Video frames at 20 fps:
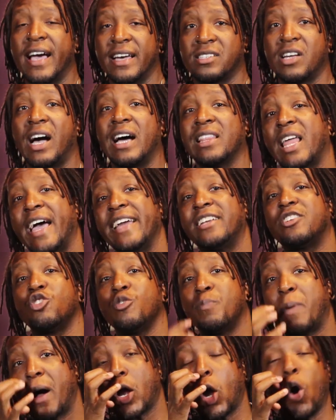Yes, I liked
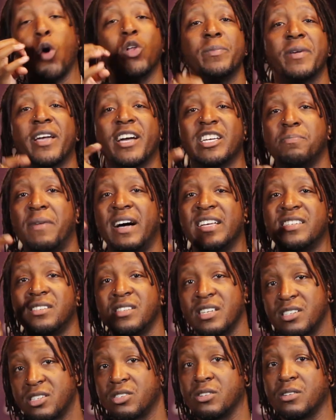Tupac only because my
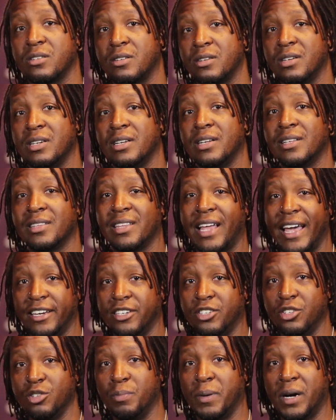sister
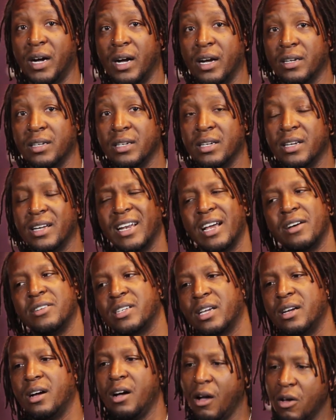liked Tupac. And I
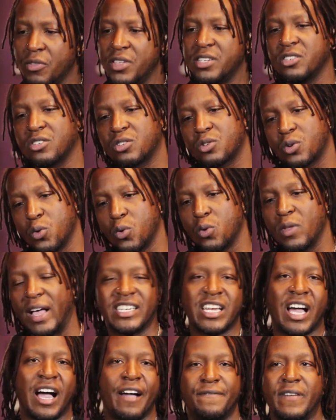was like, oh, this is cool.
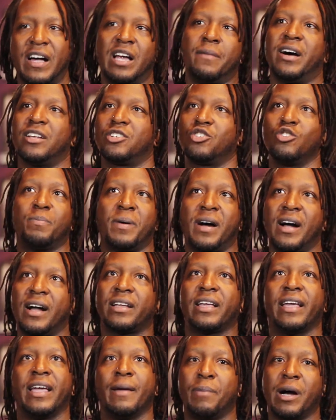That's how I found about
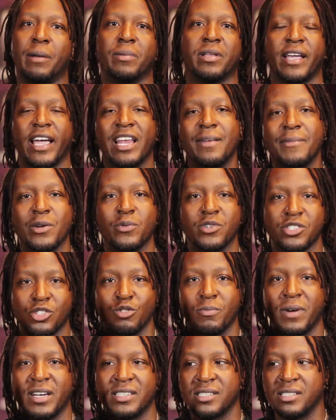Tupac and Public Enemy was
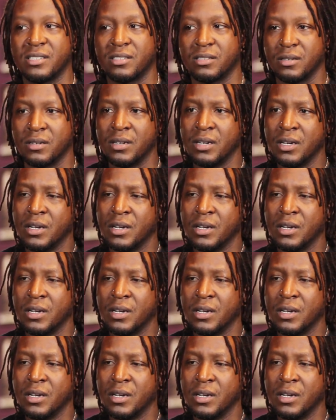through my sister.